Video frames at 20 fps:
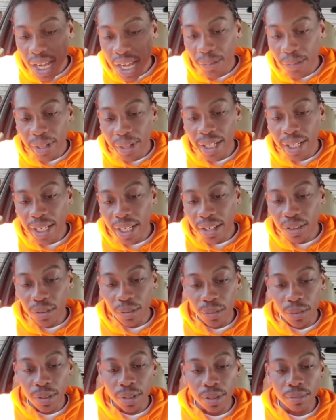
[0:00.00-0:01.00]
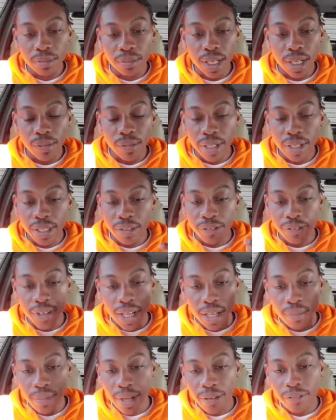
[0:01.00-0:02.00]
I ran out of the room. I went to
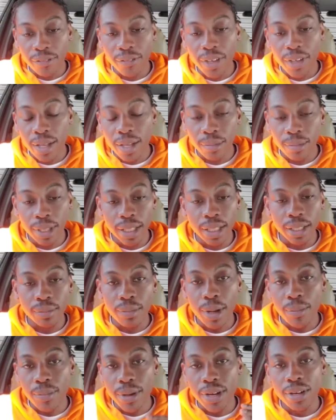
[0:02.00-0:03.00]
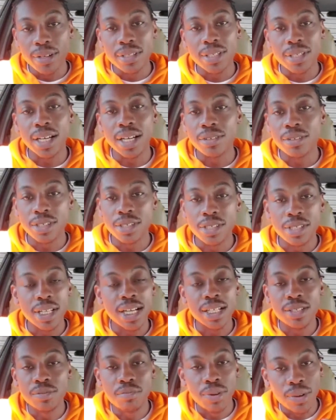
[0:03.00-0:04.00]
find my family and my parents, and I
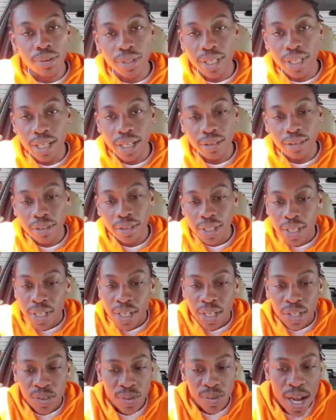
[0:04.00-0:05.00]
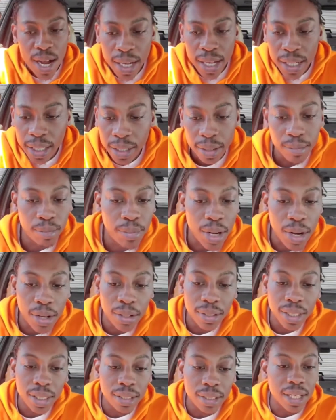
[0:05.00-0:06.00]
just broke down crying,
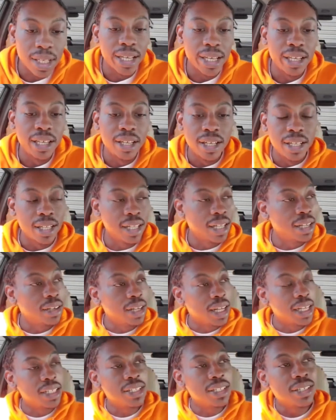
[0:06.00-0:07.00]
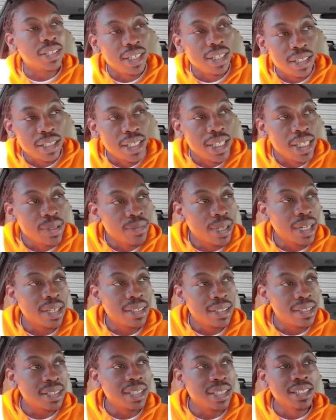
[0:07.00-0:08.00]
bawling, like, I just seen a demon. I
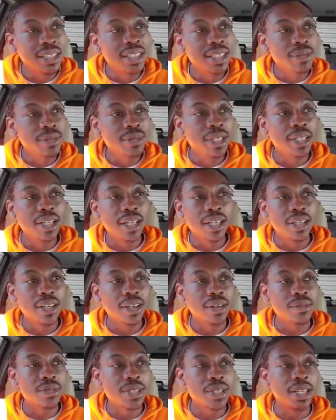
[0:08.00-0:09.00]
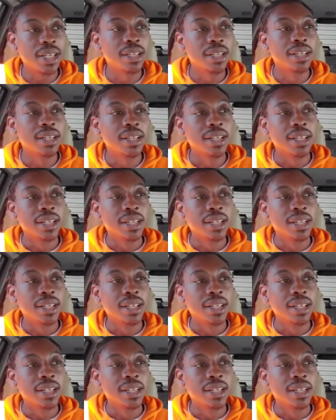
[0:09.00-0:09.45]
just seen a demon, you know what I'm saying?